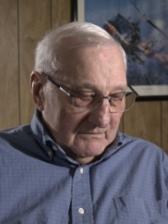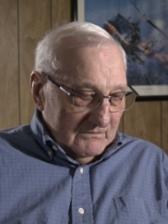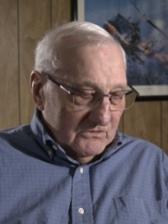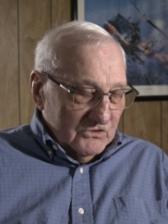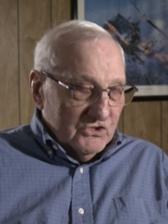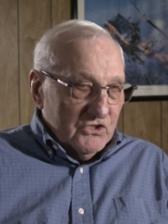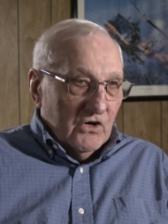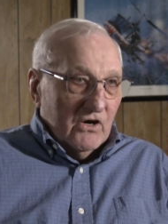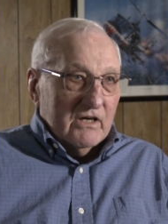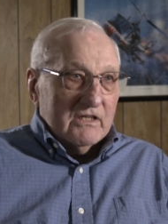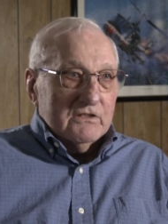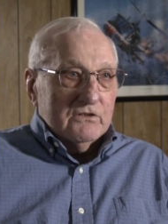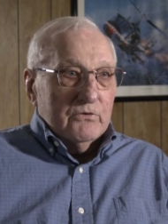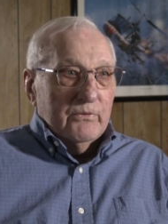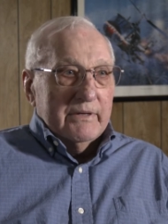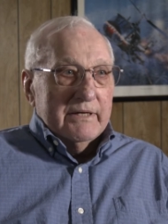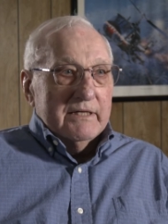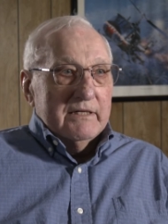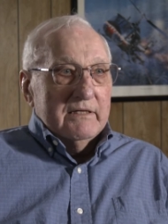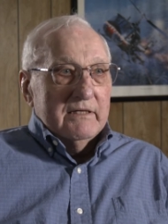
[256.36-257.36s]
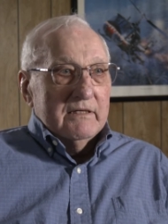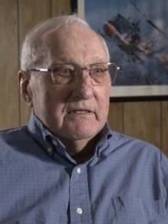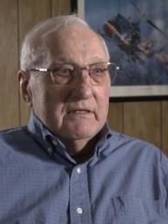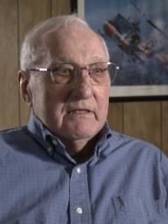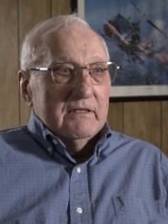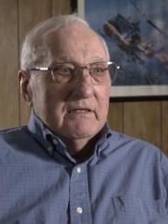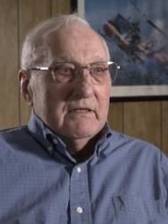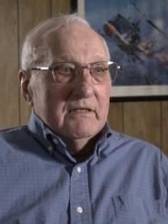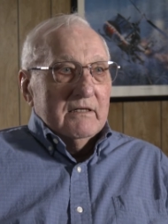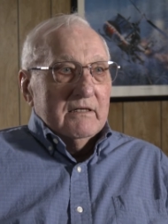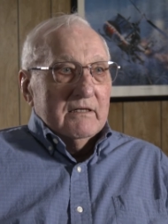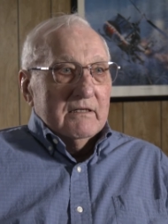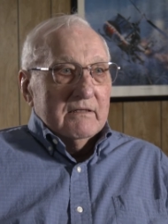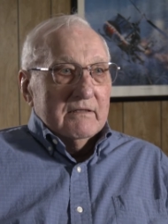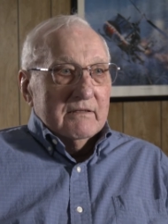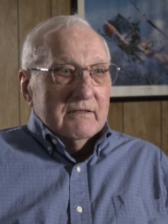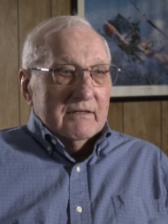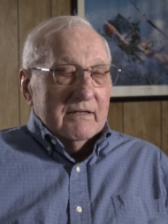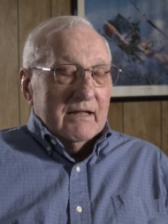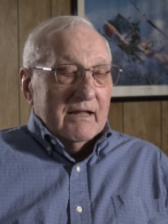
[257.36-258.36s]
Shark 3,
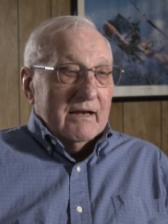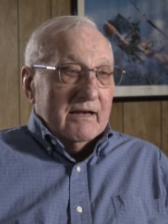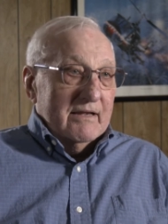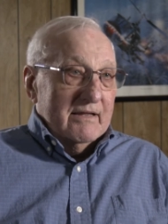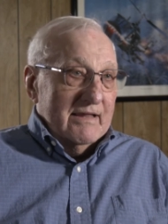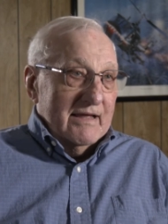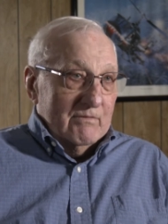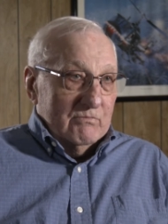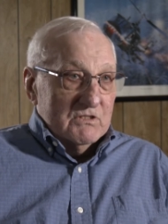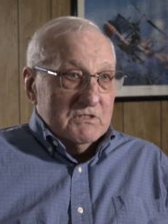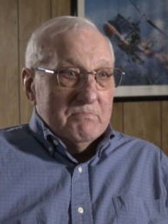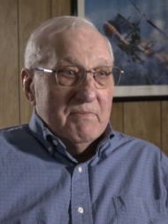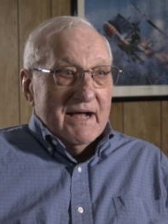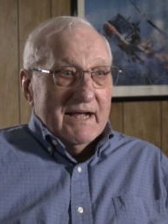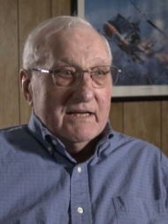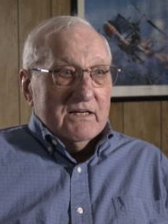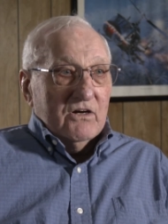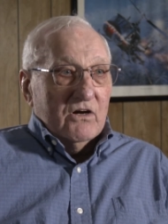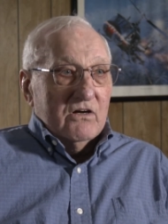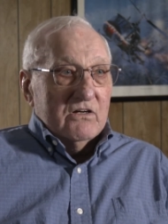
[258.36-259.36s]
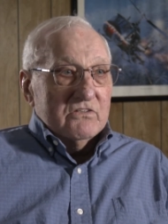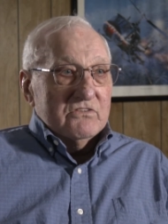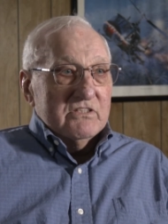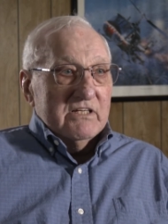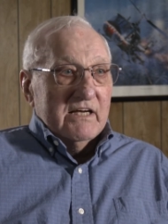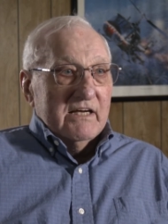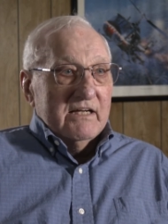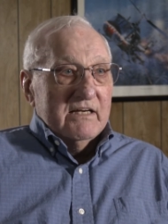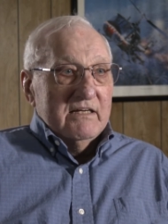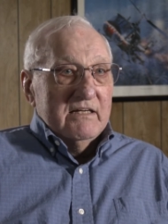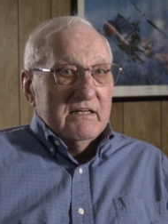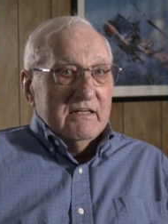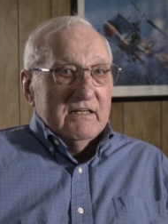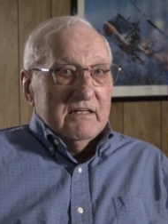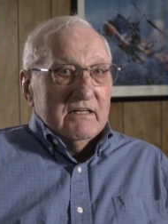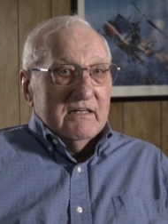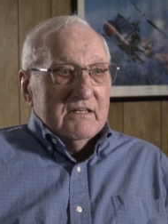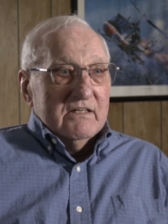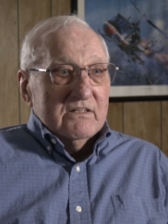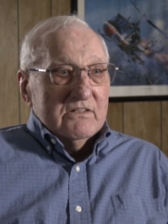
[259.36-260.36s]
that was my call sign.
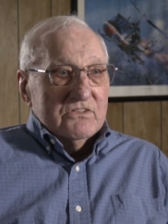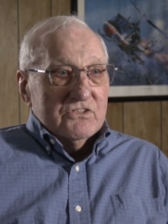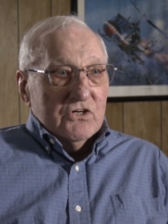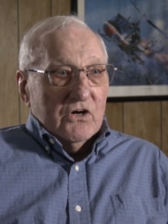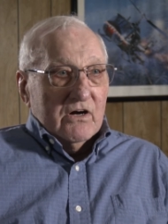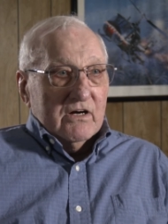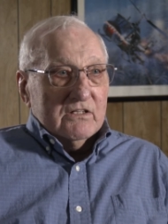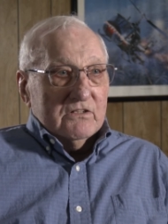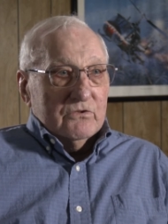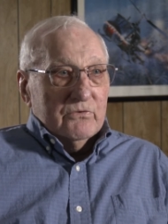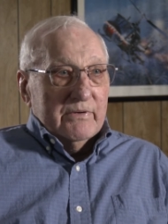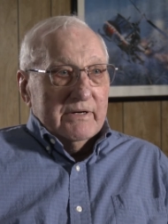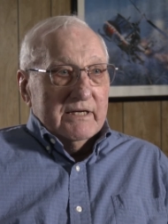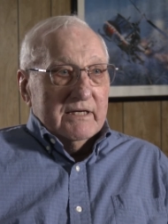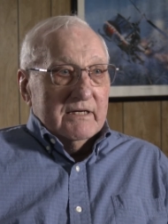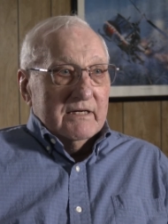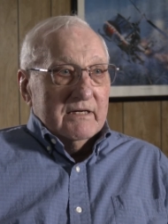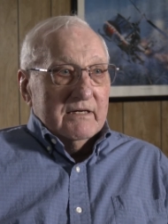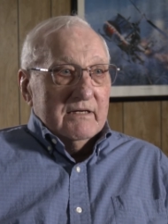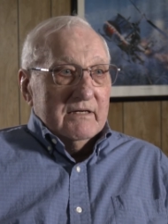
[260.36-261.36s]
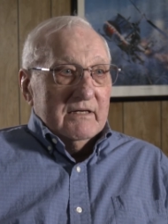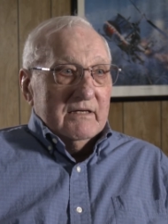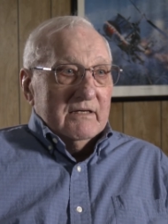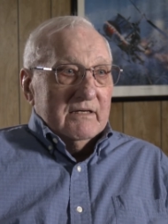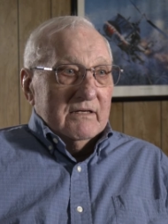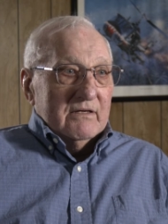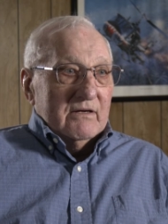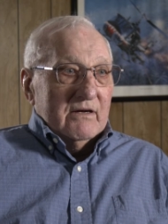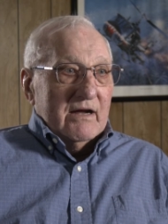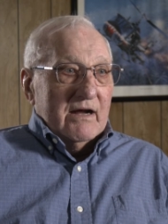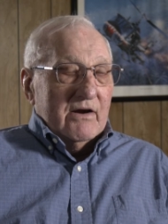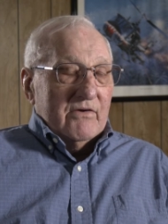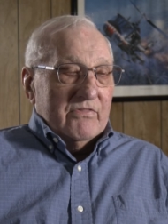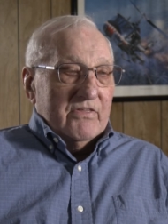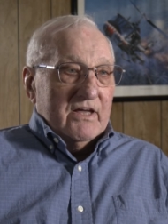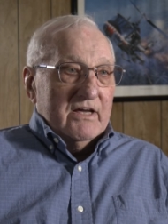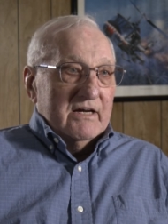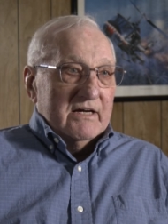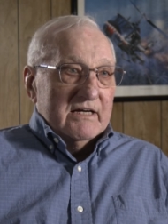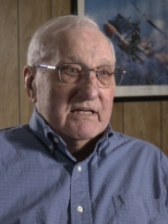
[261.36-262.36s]
Shark 3, how are
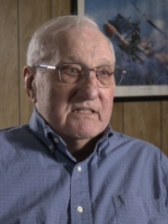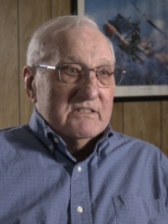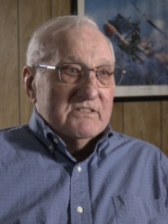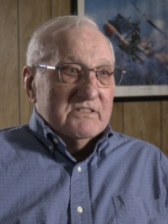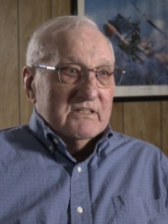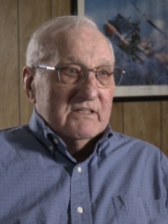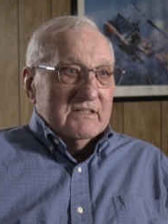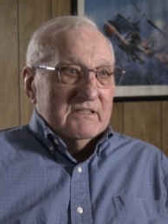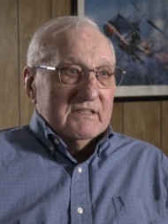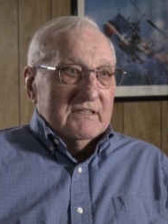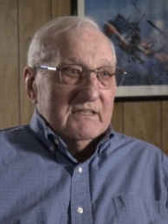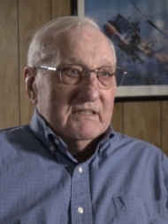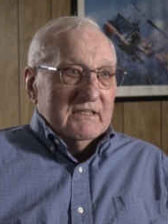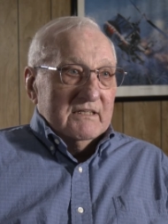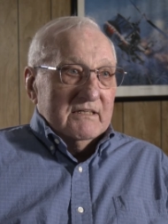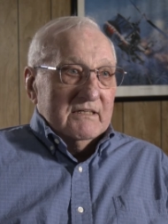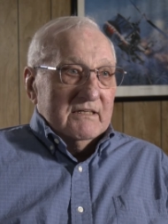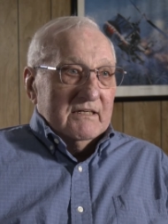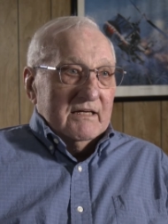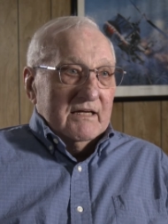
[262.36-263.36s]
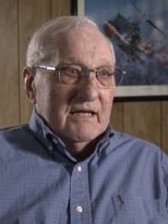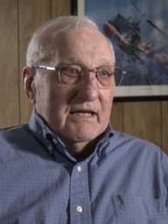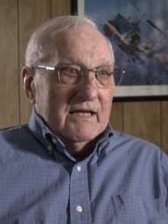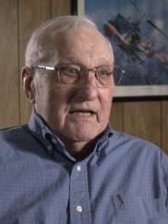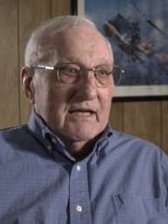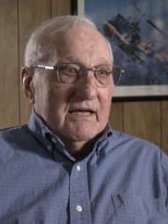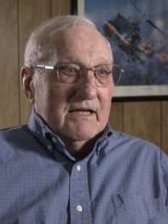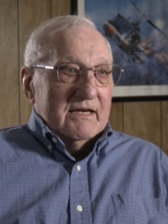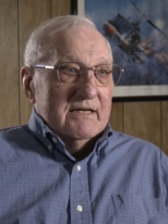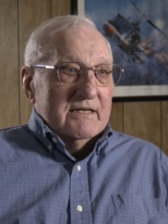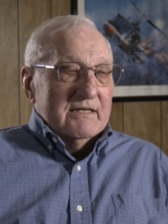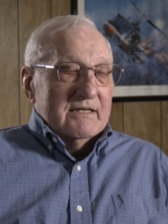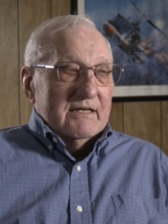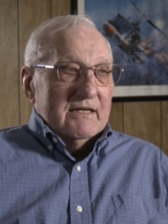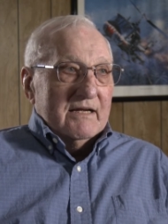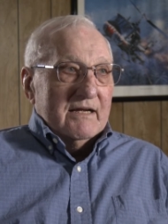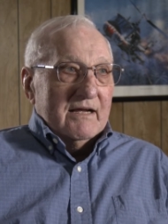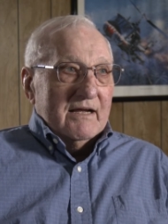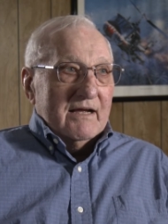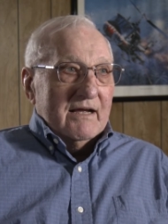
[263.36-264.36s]
the guns? And
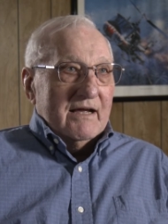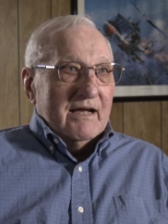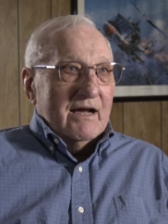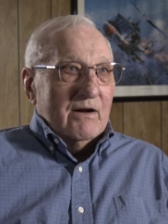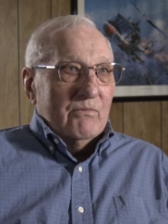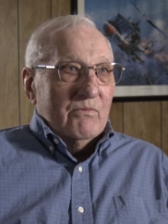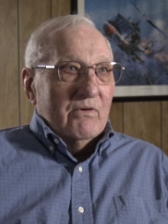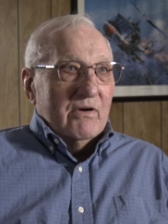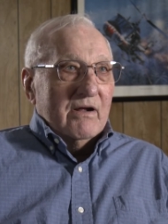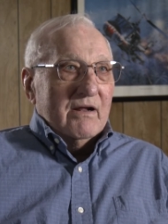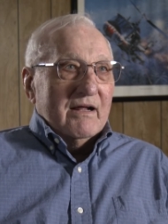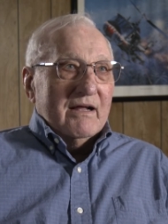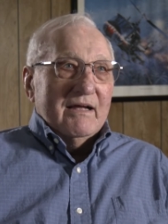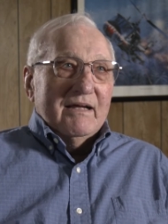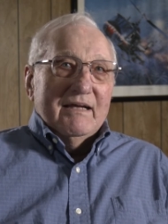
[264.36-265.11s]
I